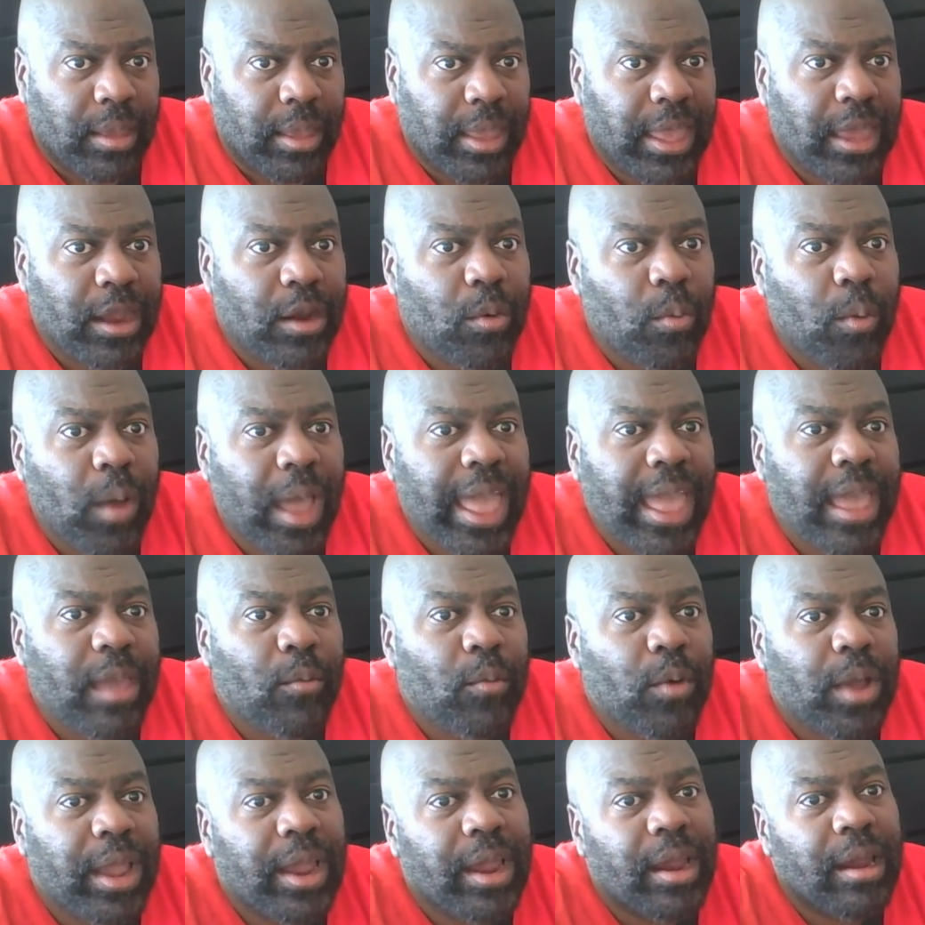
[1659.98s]
in a way
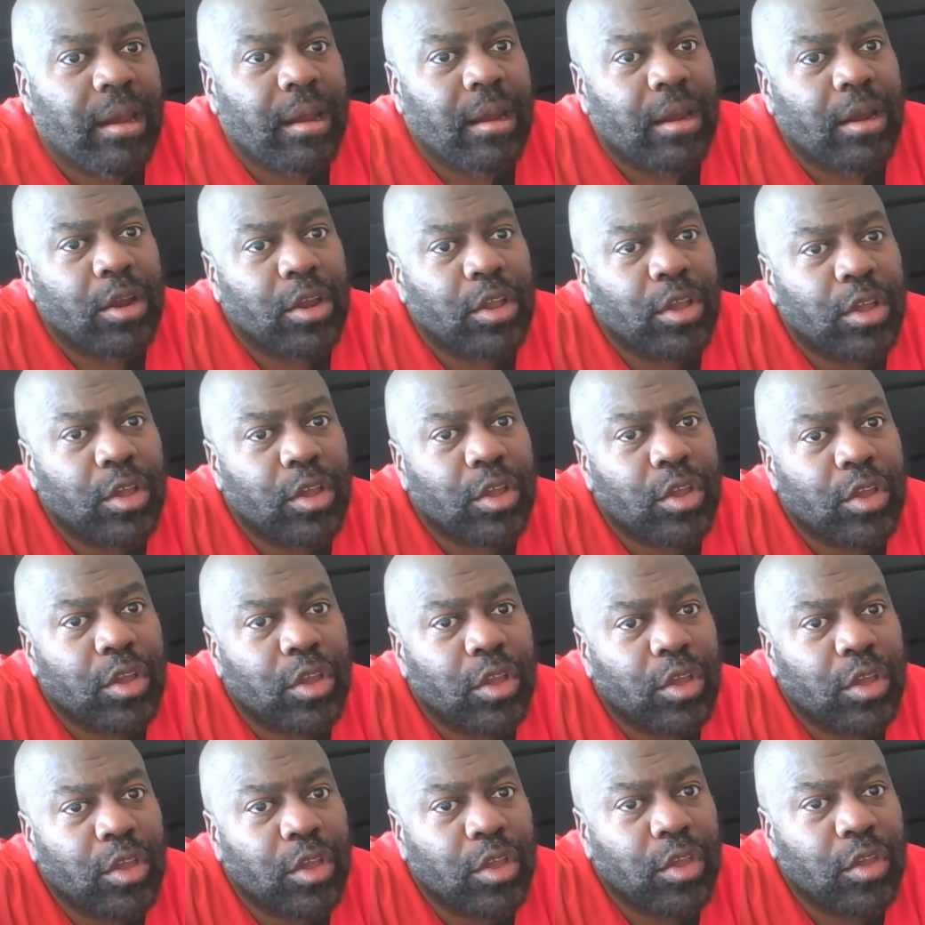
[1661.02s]
where
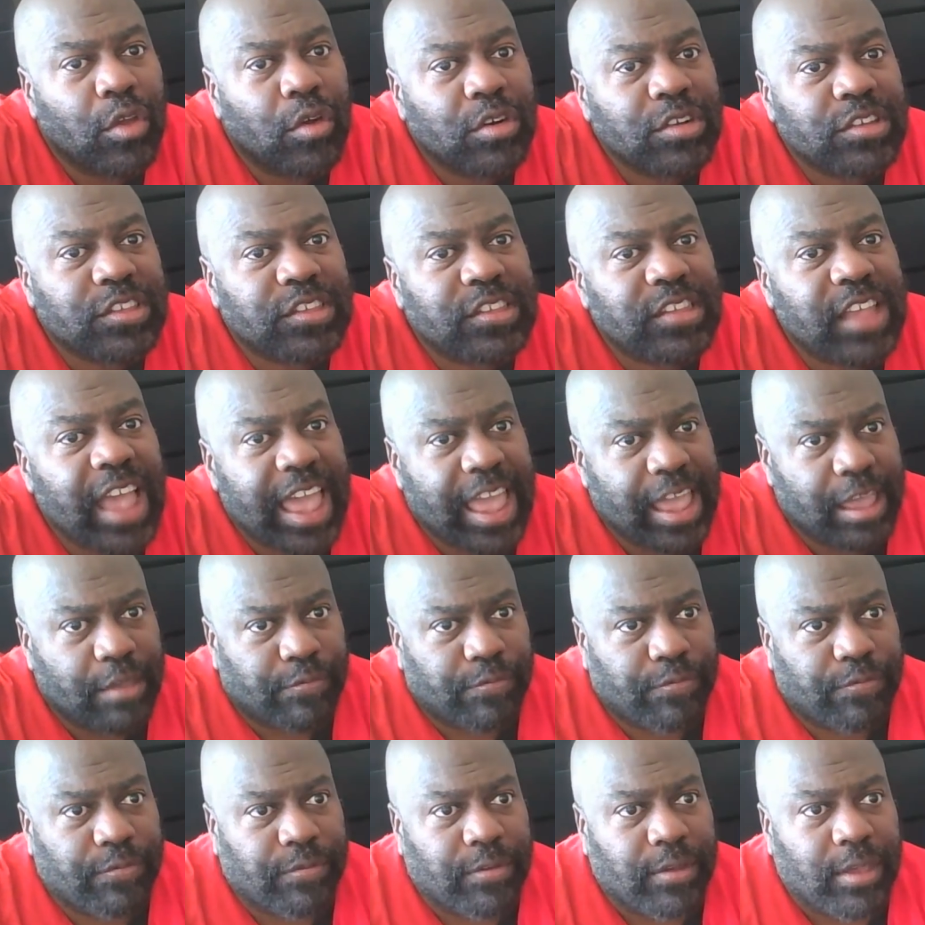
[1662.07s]
you're
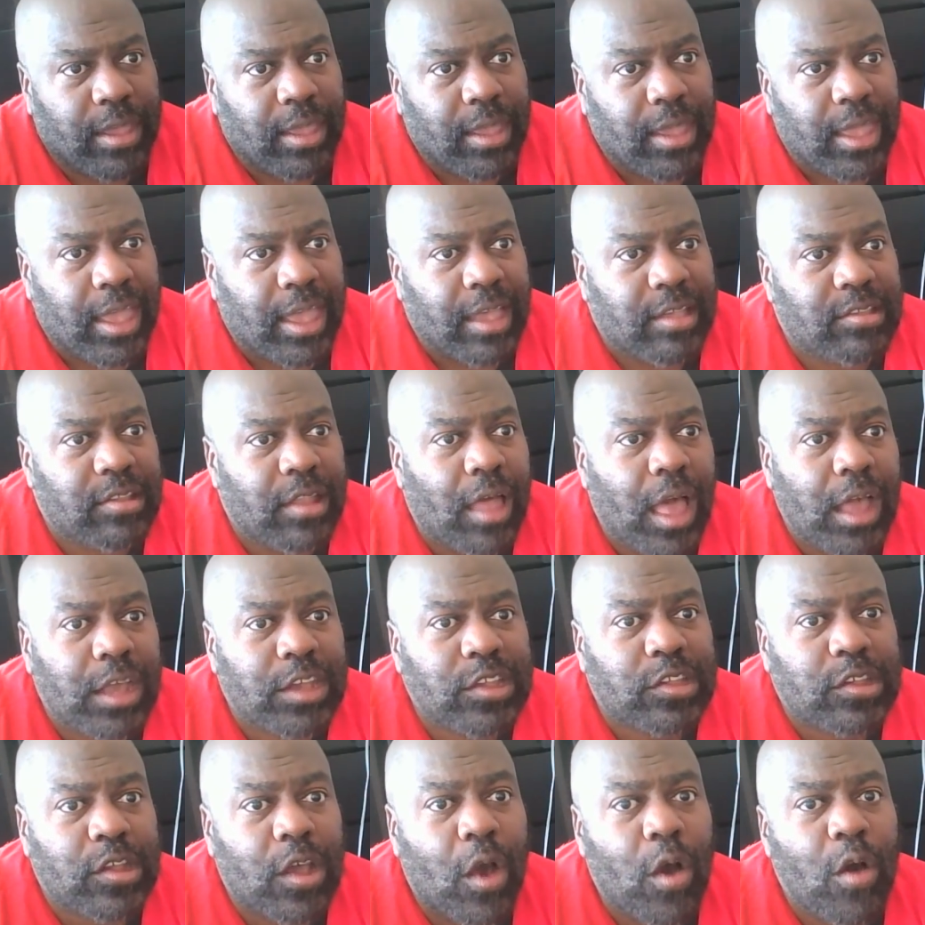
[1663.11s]
safe as long
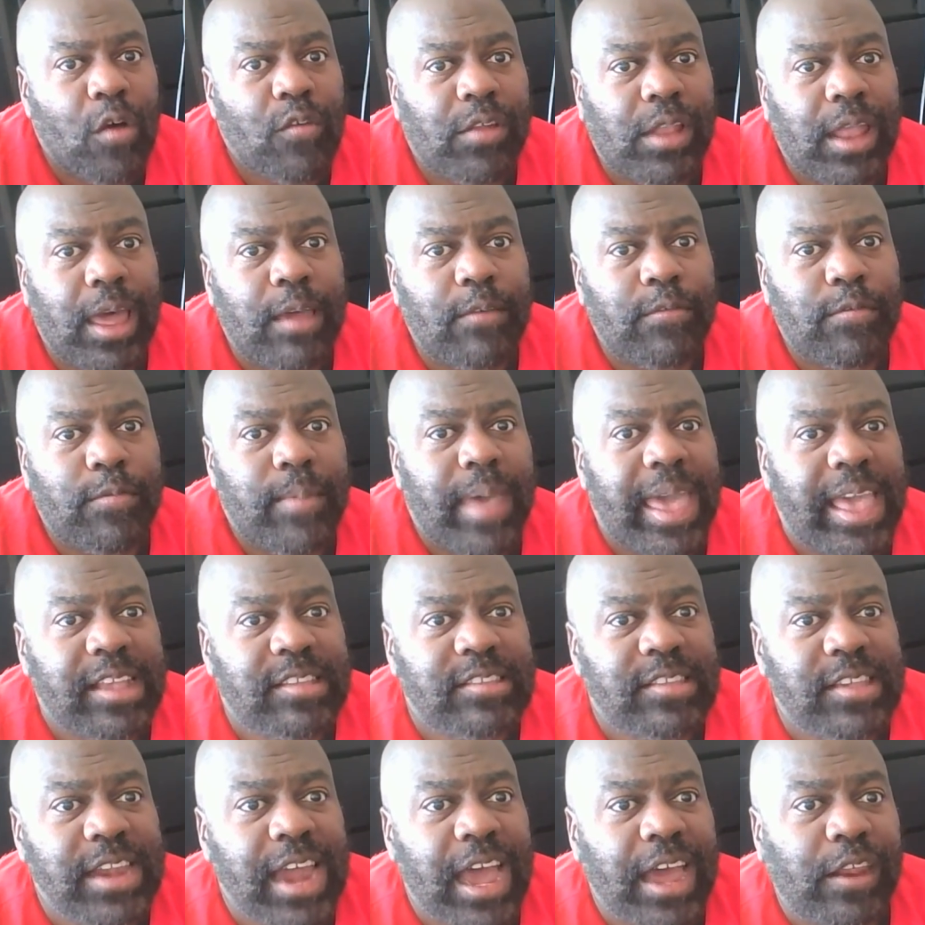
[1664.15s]
as Kovalev
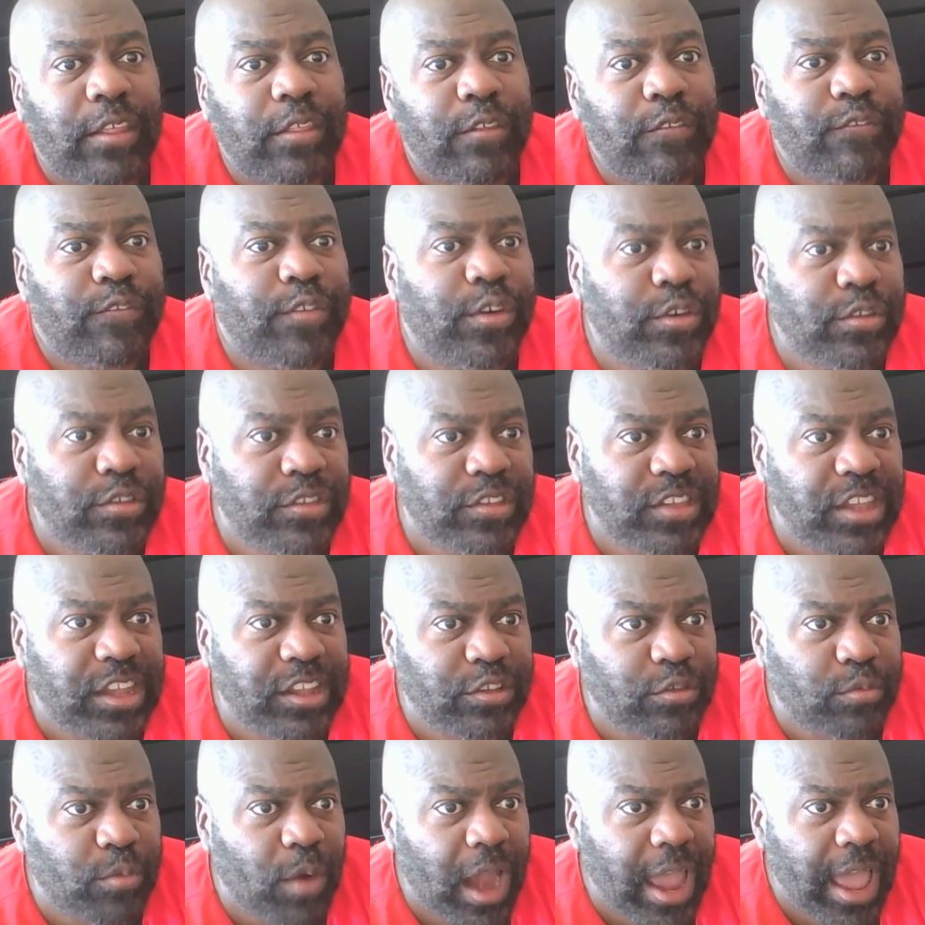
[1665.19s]
makes it out of the first
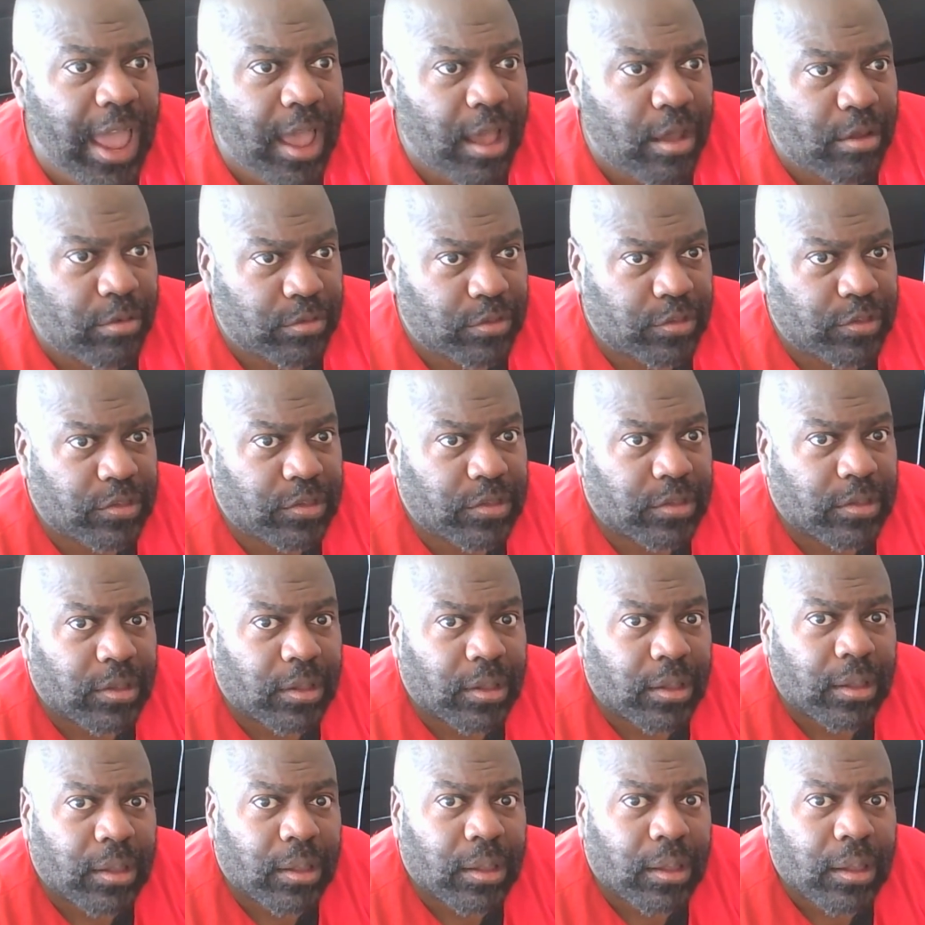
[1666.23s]
6 rounds.
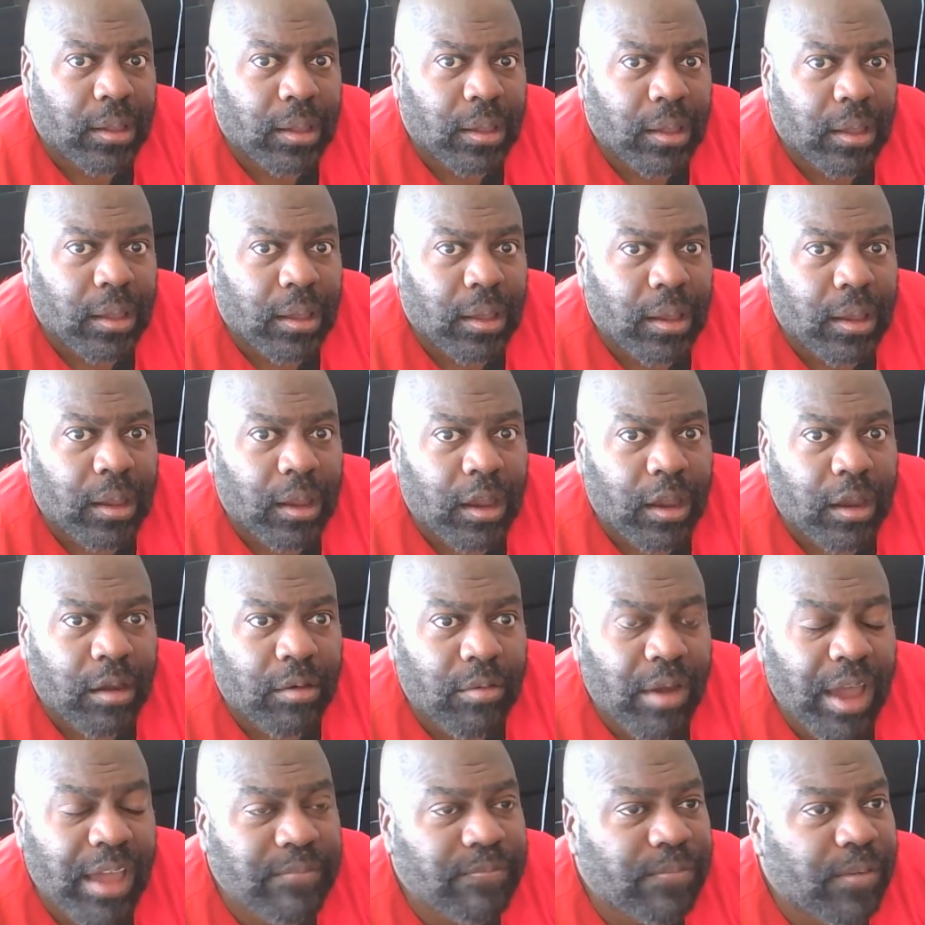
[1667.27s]

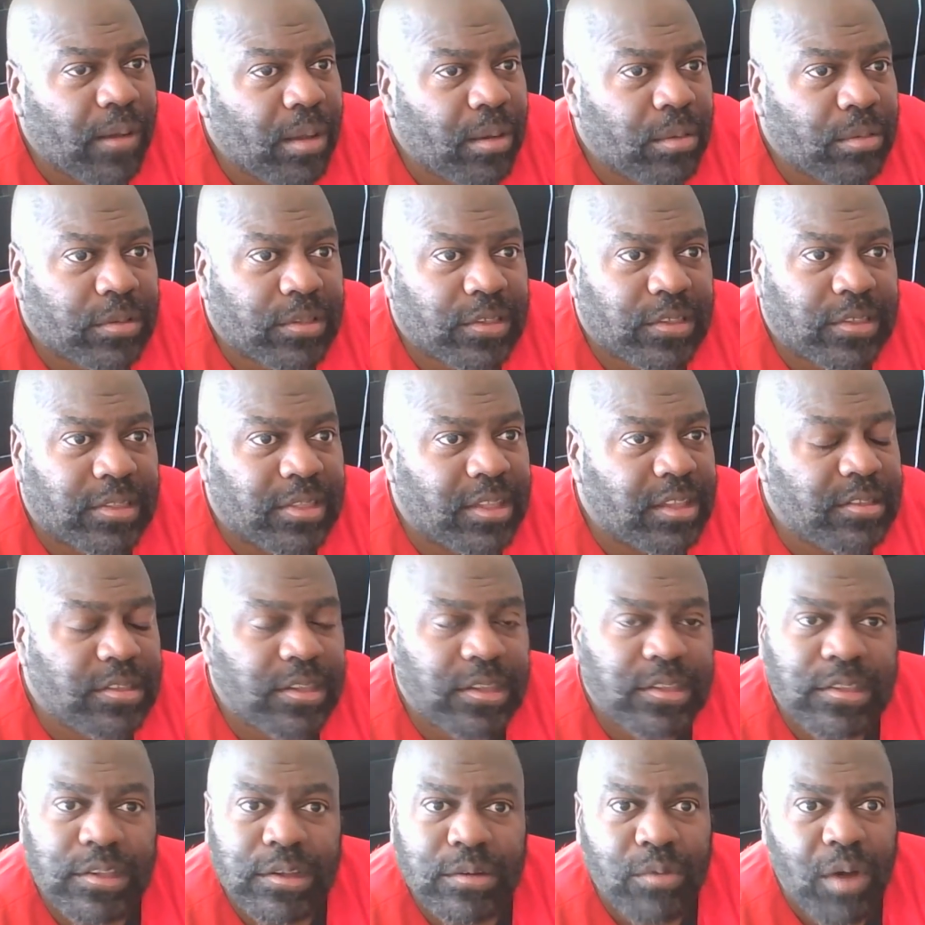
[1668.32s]
Right, folks? This
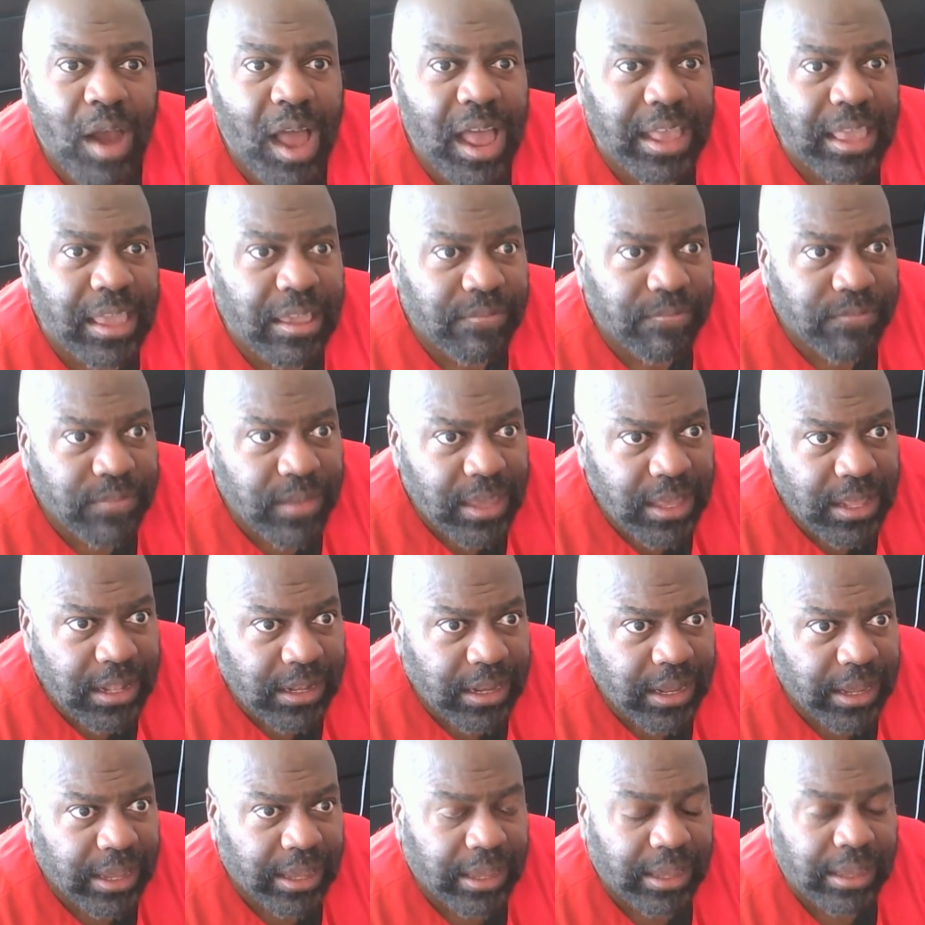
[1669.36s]
isn't Rocky
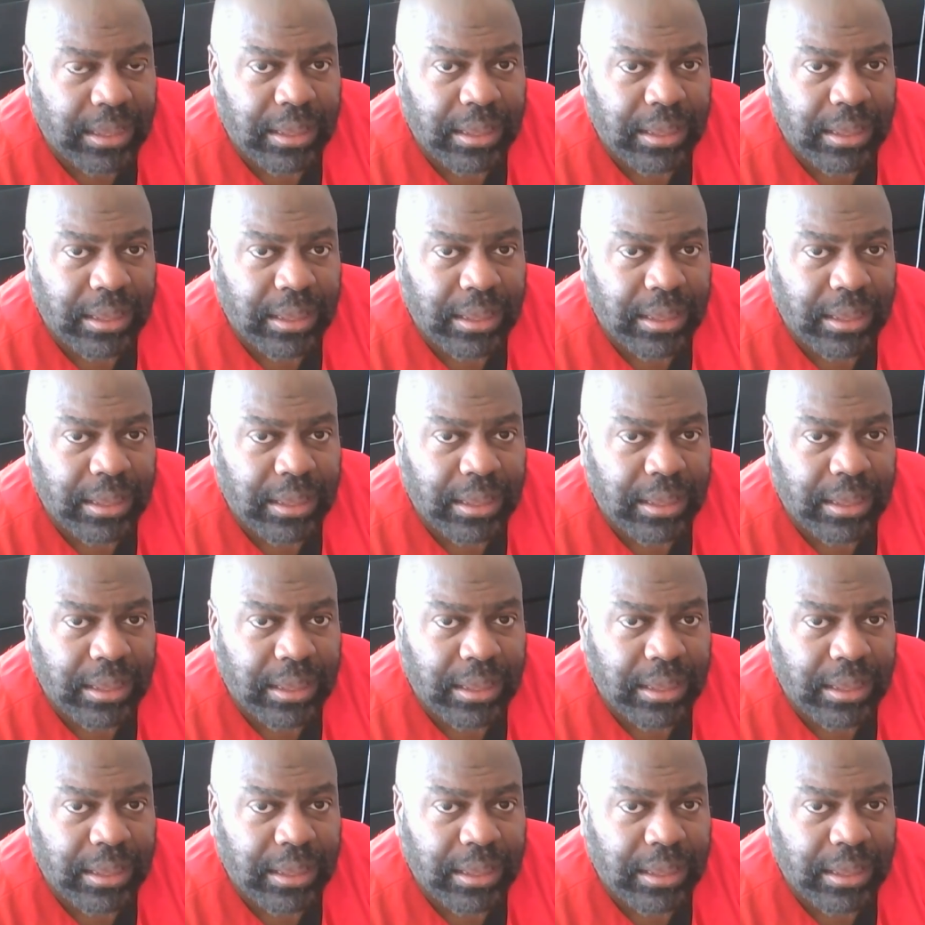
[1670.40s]
Fielding.